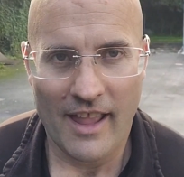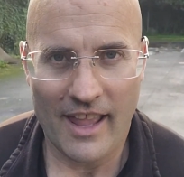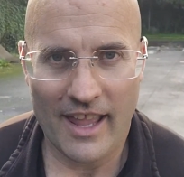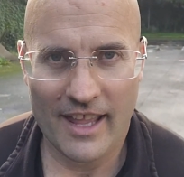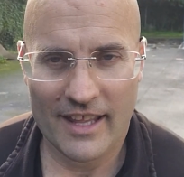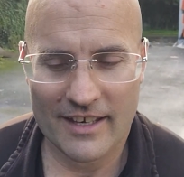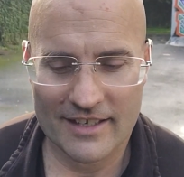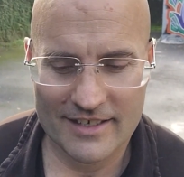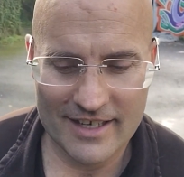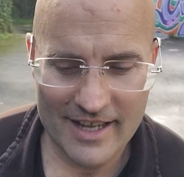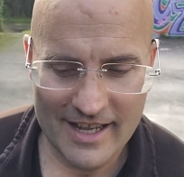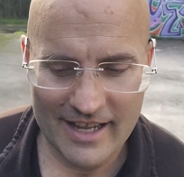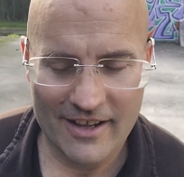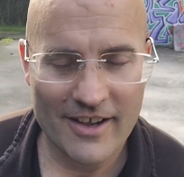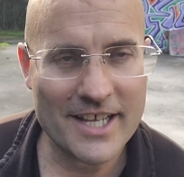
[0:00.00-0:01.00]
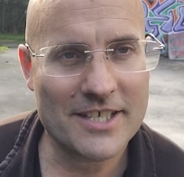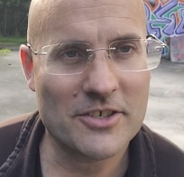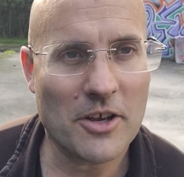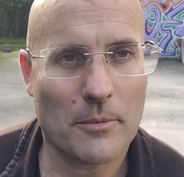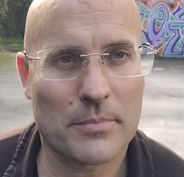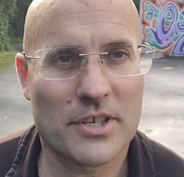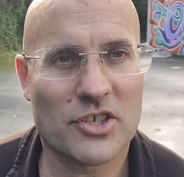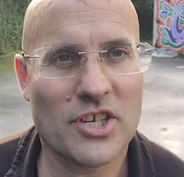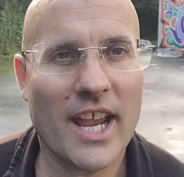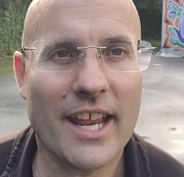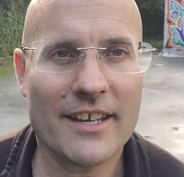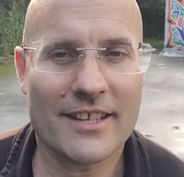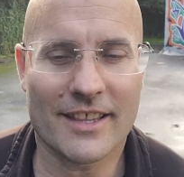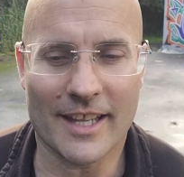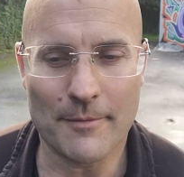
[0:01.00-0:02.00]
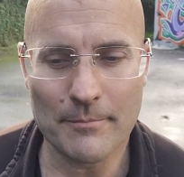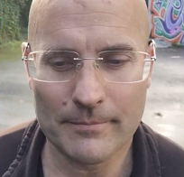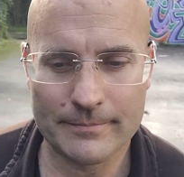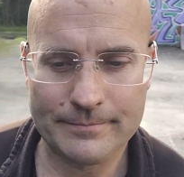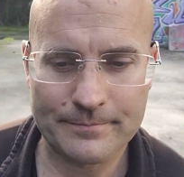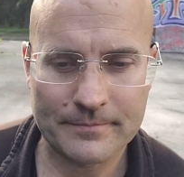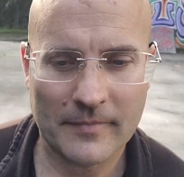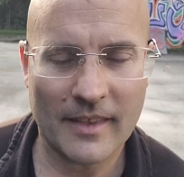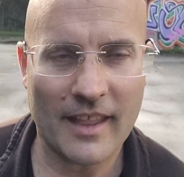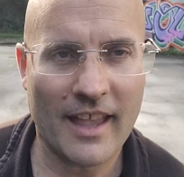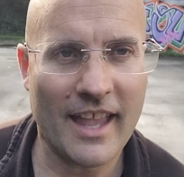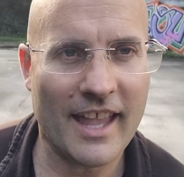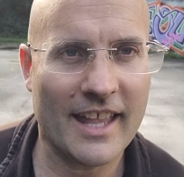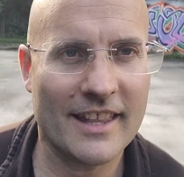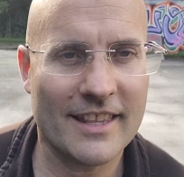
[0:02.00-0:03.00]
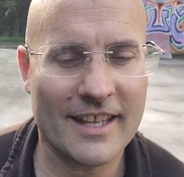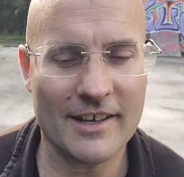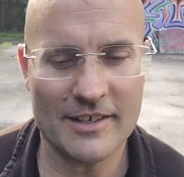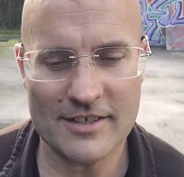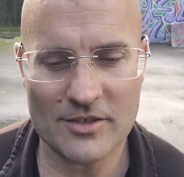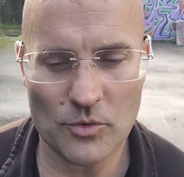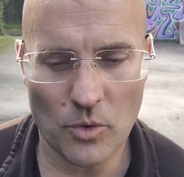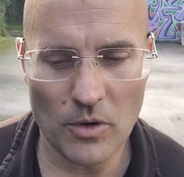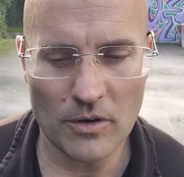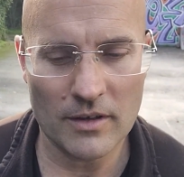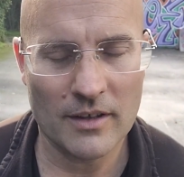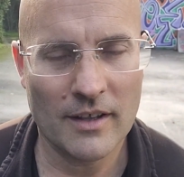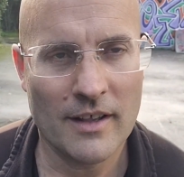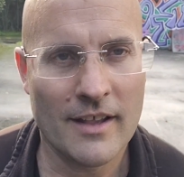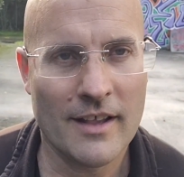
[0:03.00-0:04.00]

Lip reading: And I stopped to chat to them and then saw